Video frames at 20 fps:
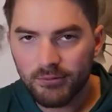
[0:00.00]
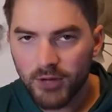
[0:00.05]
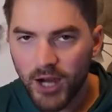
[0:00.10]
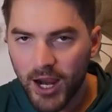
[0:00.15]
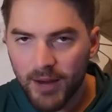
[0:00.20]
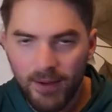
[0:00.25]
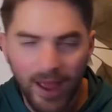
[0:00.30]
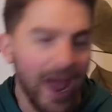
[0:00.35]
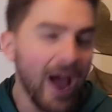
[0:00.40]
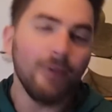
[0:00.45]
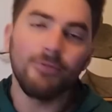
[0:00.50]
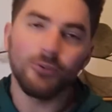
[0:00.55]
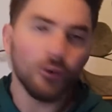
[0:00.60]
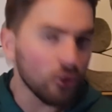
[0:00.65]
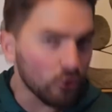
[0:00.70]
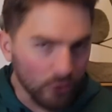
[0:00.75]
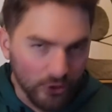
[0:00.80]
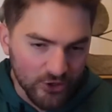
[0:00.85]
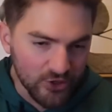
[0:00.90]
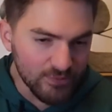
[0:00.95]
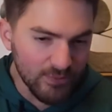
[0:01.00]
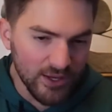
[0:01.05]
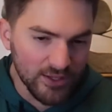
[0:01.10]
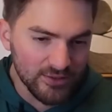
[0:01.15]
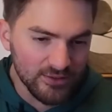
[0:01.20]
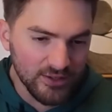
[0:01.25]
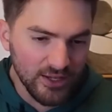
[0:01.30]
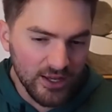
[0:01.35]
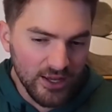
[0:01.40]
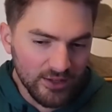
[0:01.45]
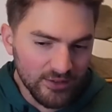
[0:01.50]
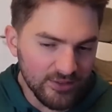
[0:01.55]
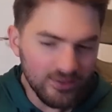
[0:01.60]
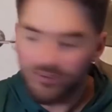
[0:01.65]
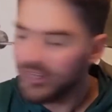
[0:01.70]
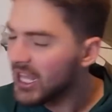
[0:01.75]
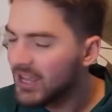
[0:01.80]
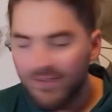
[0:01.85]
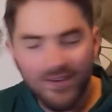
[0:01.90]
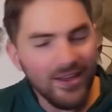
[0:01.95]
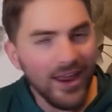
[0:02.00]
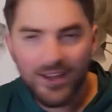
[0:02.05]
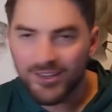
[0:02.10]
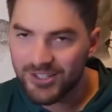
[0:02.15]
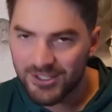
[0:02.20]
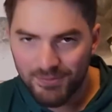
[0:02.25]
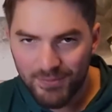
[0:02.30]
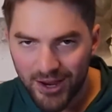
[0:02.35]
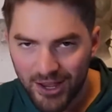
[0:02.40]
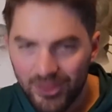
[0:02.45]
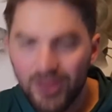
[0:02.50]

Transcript: right, after Christmas, Stephen A. Smith